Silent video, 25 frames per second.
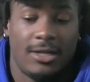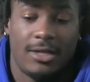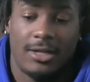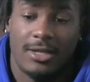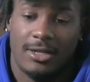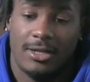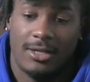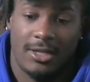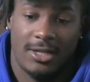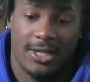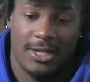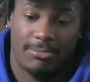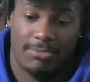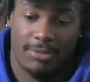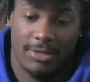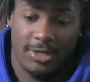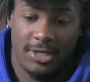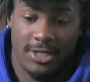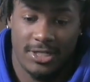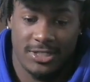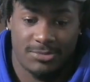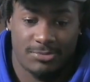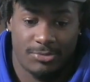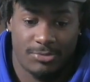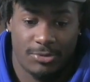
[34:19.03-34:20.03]
Then I played
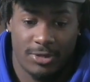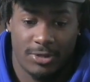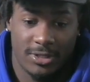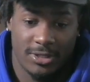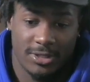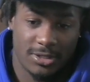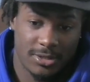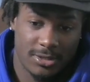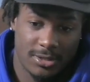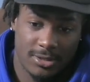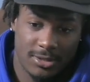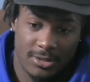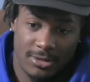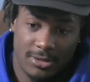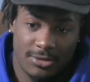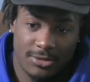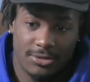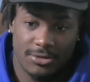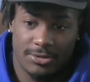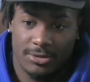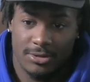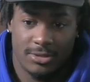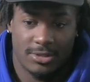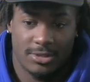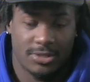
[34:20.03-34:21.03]
sports.
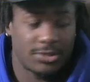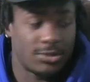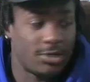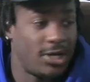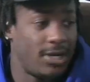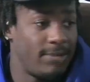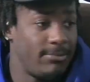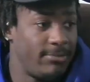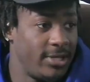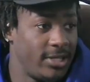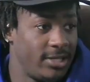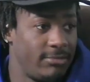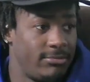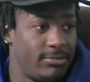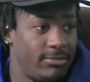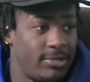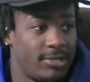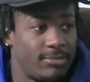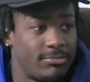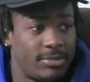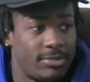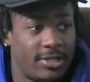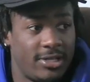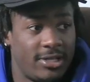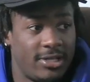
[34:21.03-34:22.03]
I started making big
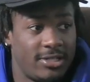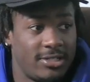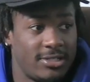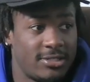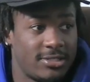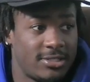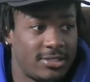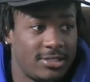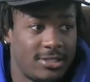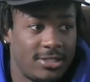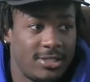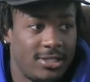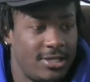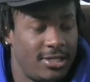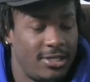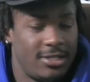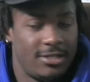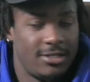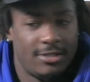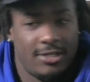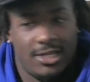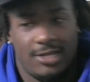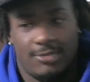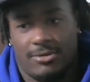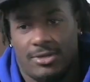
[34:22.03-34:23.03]
plays.
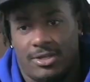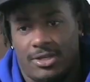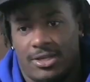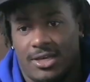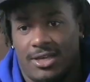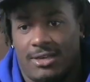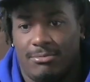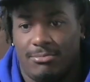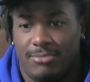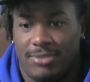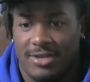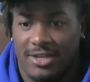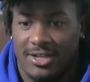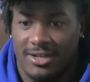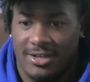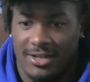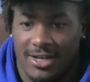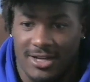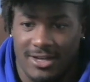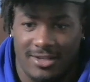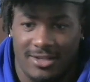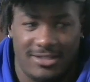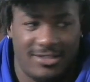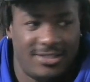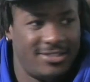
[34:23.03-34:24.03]
Then it became Big
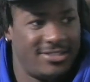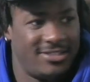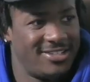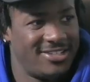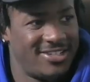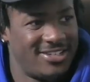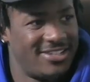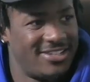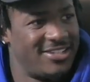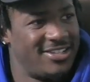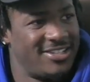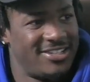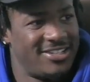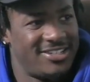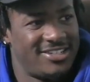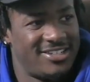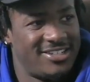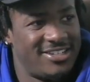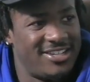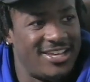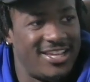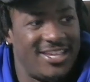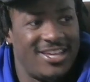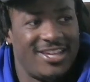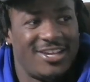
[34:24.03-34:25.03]
Daddy.
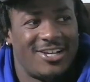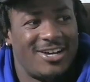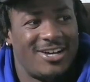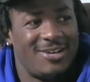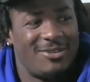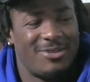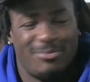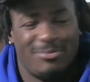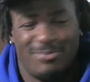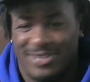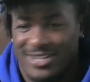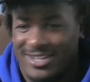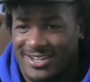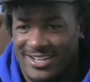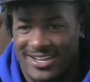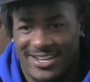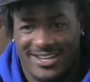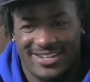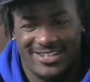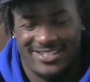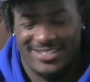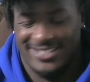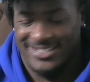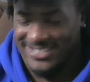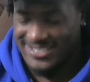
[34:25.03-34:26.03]
That's now he called me Big
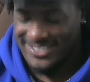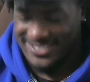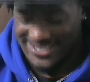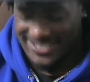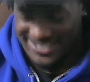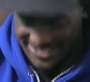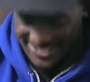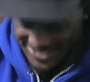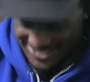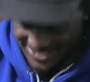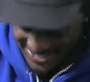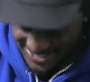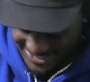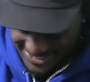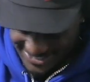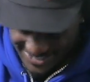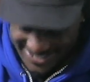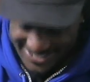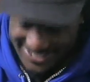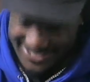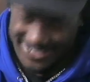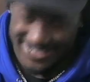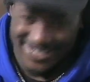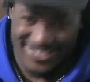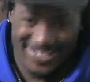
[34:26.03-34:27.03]
Daddy Oh, okay.
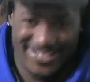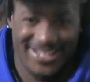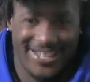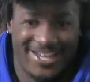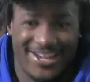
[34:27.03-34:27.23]
And